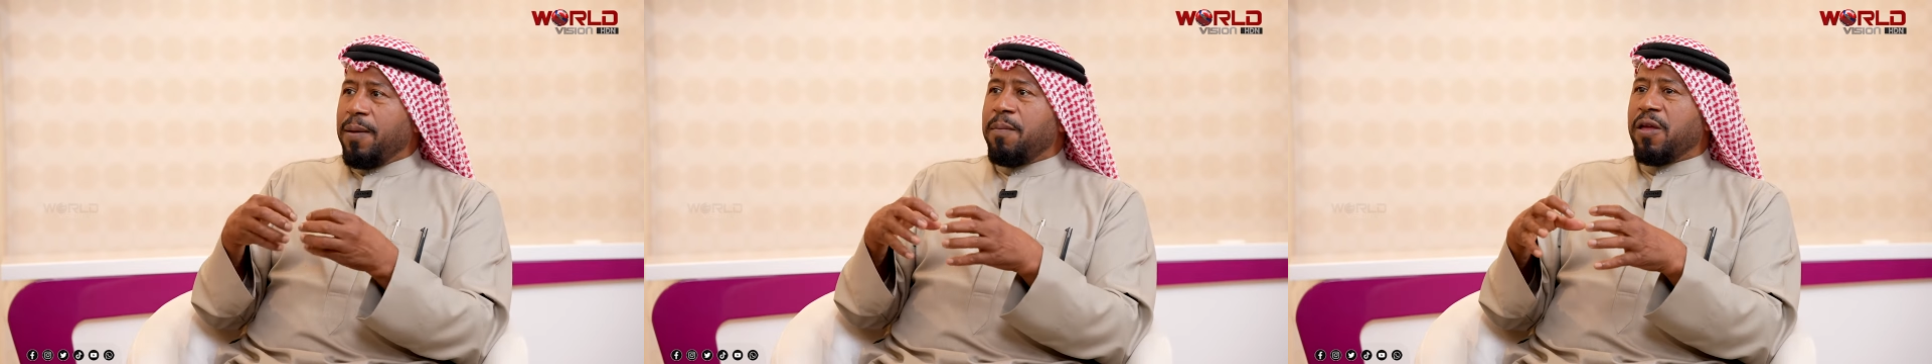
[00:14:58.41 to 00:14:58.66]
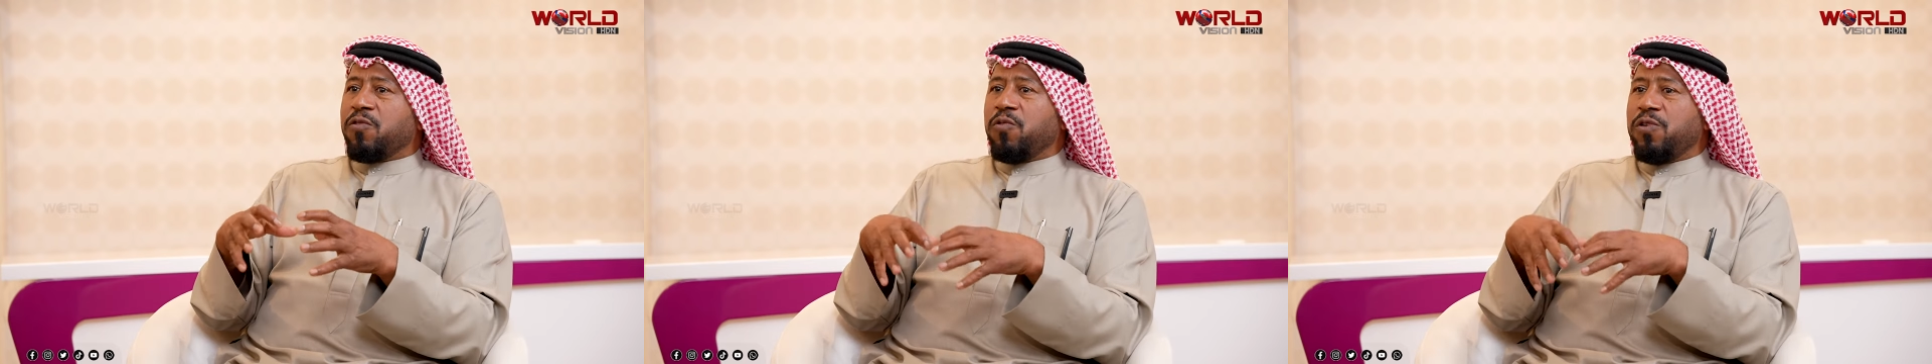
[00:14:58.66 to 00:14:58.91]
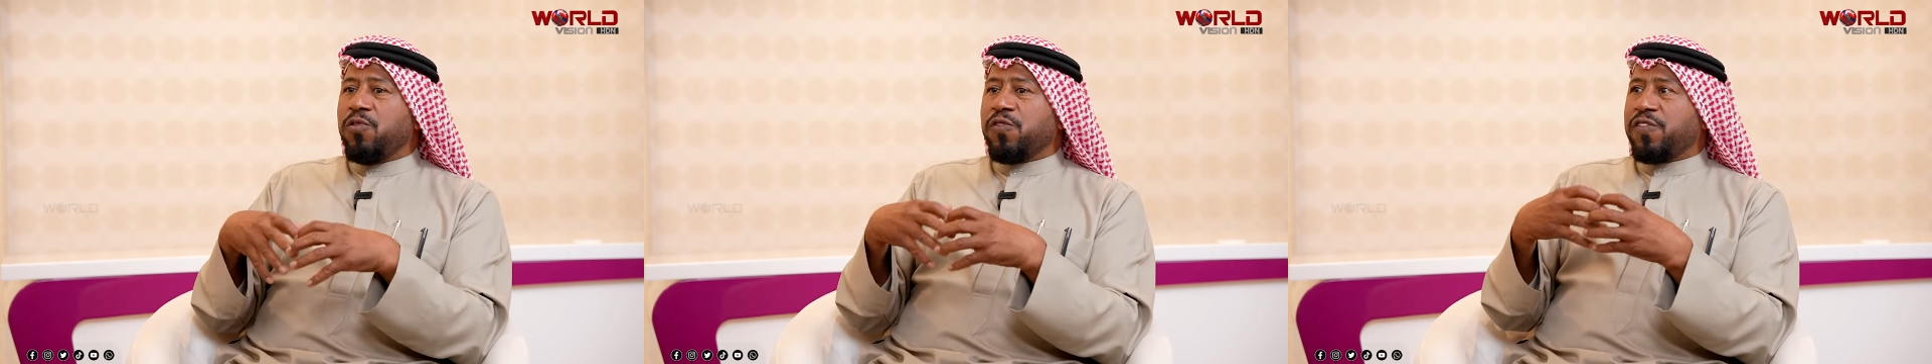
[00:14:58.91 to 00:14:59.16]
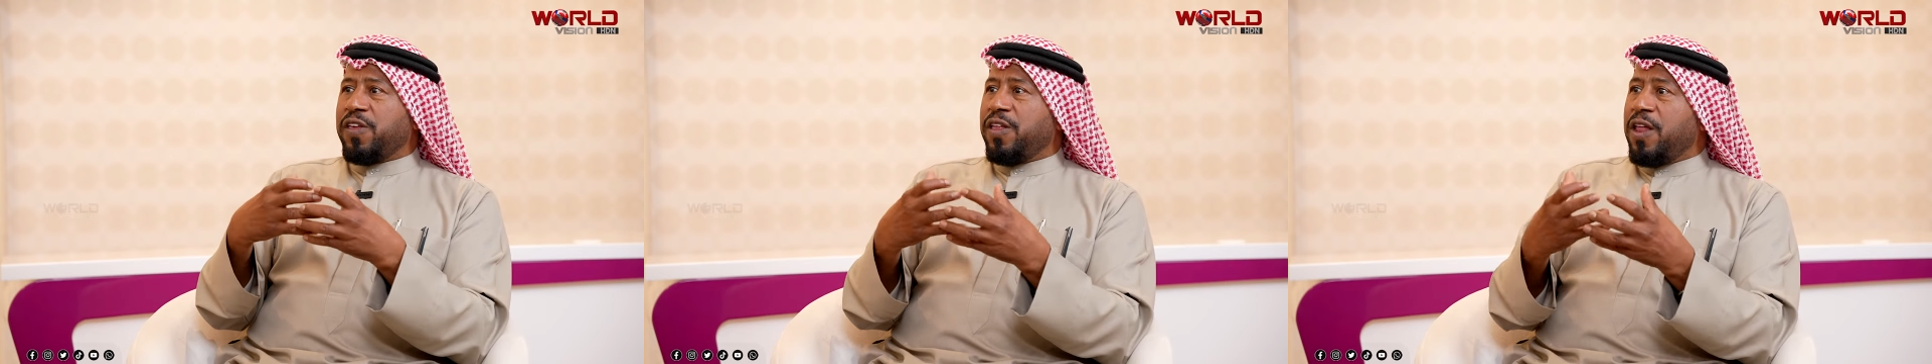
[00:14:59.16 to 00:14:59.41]
But when you
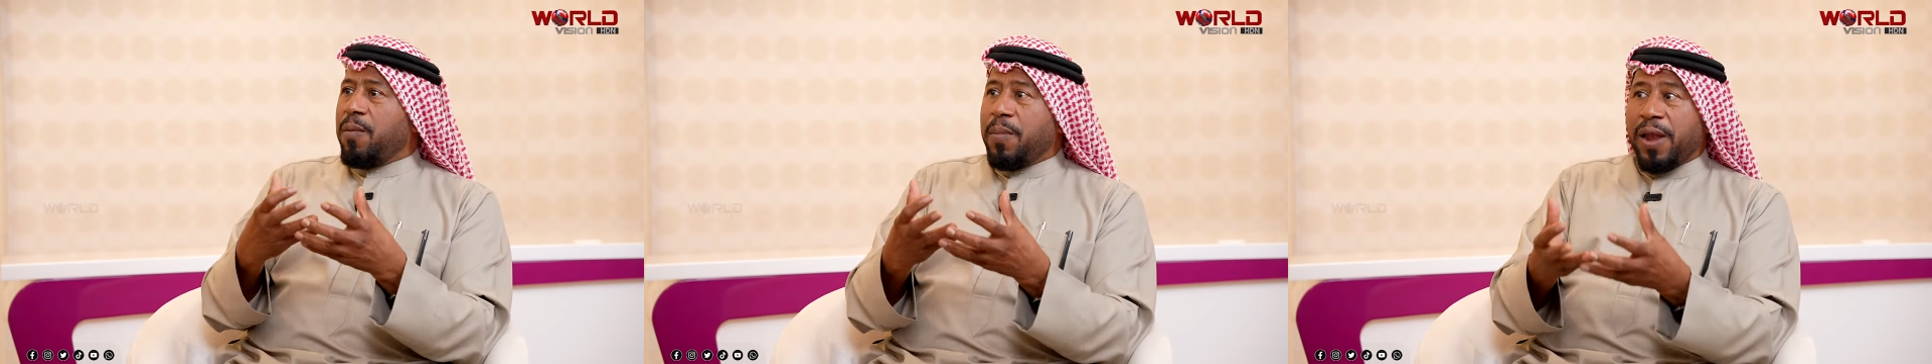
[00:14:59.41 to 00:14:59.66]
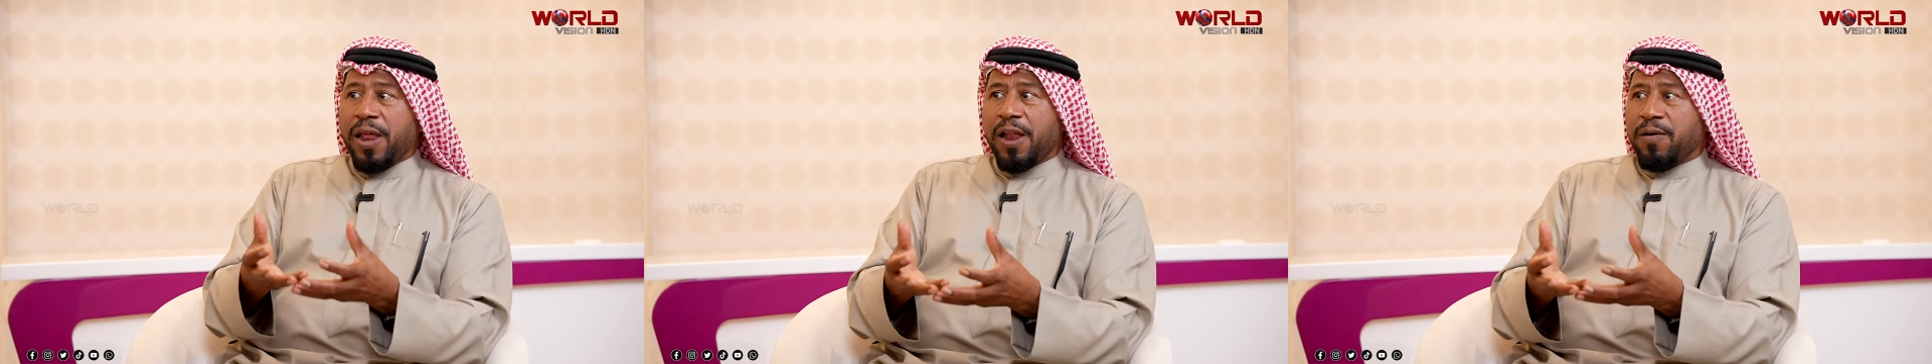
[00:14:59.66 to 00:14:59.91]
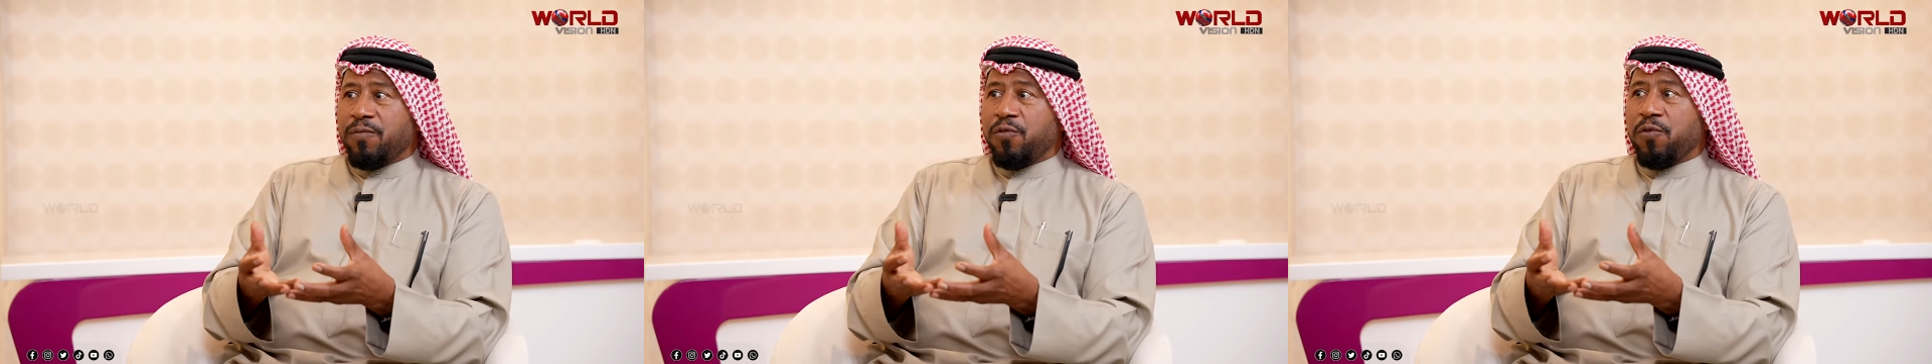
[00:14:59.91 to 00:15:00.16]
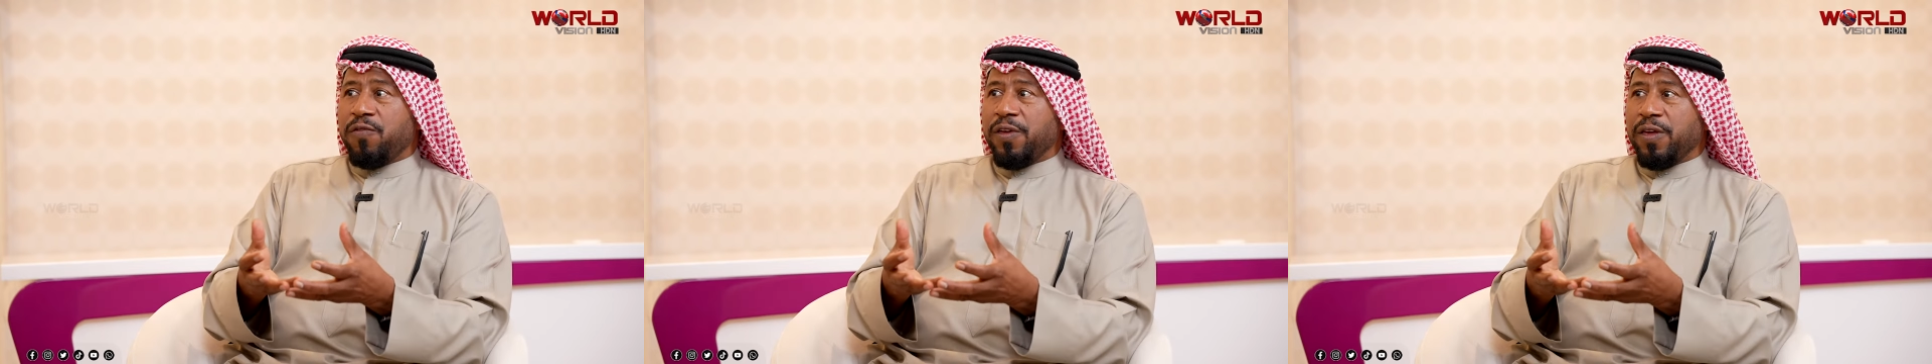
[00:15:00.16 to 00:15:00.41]
see in a Malayalam
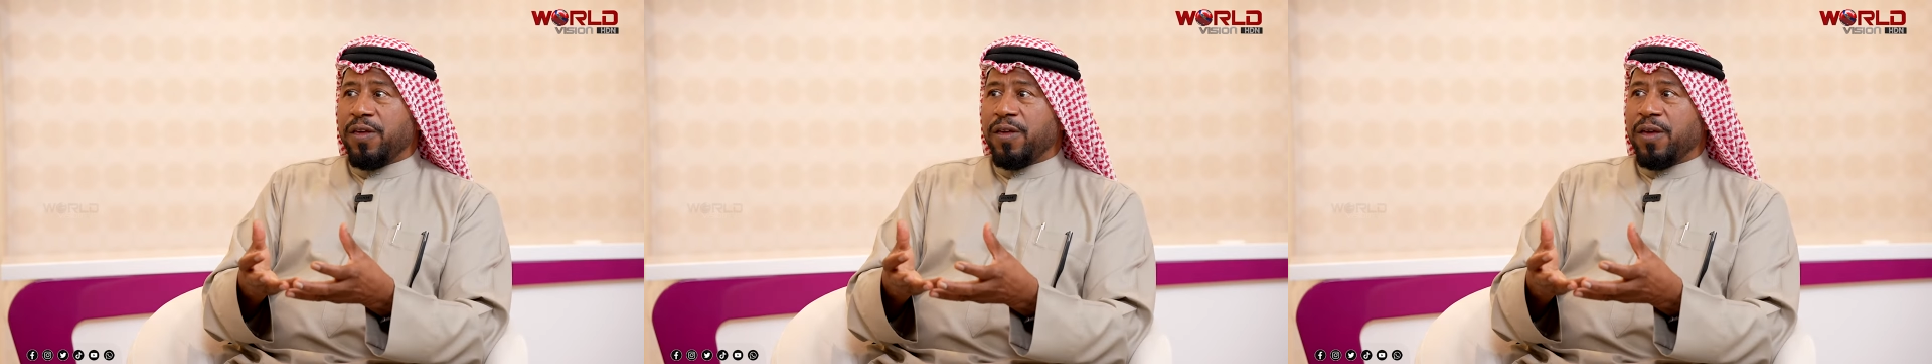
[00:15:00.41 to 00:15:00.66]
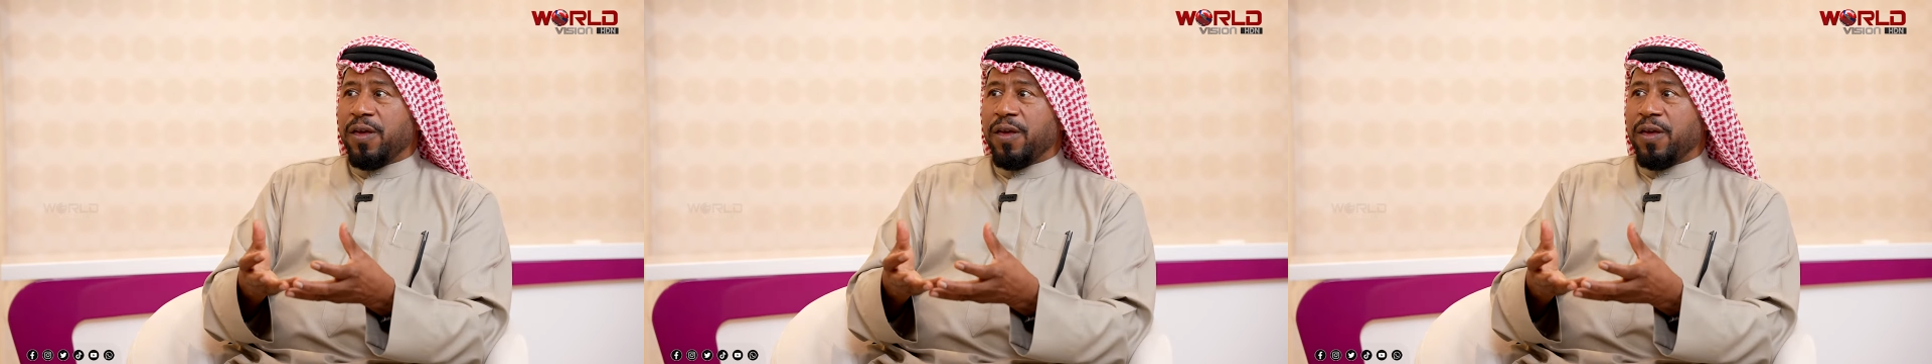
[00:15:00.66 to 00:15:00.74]
movie,